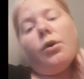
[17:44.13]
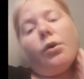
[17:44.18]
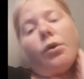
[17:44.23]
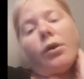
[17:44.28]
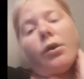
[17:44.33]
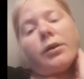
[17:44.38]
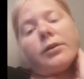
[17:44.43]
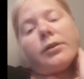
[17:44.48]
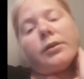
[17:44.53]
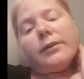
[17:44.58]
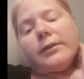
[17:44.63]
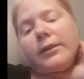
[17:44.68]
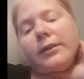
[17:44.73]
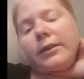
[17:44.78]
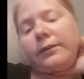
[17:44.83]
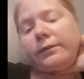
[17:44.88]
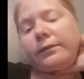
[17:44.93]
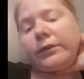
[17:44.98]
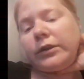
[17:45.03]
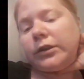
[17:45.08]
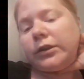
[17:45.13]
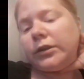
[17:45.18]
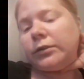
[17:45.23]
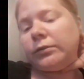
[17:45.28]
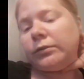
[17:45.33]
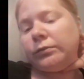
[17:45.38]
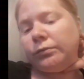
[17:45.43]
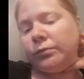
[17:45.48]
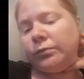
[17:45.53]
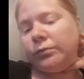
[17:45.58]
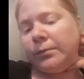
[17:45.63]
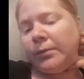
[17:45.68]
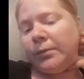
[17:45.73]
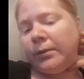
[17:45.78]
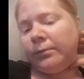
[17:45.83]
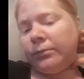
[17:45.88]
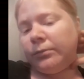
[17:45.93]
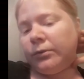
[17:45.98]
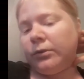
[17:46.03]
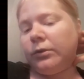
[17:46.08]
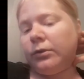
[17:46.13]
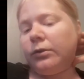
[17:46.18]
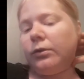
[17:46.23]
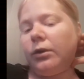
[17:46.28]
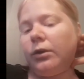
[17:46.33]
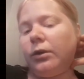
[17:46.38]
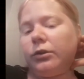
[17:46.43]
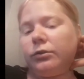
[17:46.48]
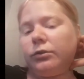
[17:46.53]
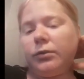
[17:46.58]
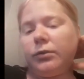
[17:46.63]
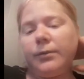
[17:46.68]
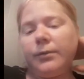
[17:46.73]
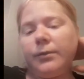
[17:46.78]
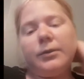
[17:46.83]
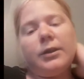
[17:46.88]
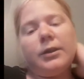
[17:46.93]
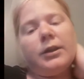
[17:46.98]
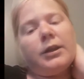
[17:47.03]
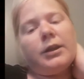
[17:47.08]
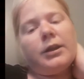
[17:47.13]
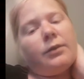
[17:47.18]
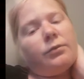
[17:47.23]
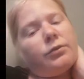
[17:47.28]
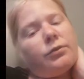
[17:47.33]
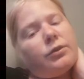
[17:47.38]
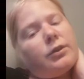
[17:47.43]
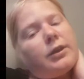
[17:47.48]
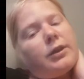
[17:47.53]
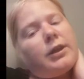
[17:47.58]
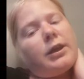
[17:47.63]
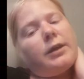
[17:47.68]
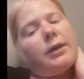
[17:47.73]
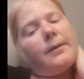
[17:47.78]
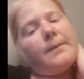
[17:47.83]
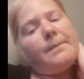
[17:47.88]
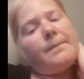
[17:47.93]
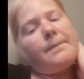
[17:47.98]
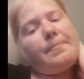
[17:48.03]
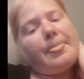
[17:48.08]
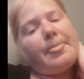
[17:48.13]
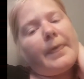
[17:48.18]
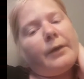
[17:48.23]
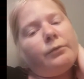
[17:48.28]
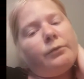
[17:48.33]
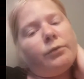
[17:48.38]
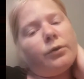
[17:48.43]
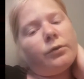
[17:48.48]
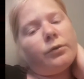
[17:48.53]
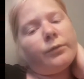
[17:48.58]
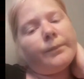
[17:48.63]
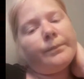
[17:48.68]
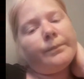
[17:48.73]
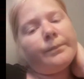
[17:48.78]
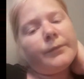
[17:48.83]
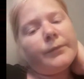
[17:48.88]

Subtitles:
well, I'm gonna see if I can remember a script that I wrote,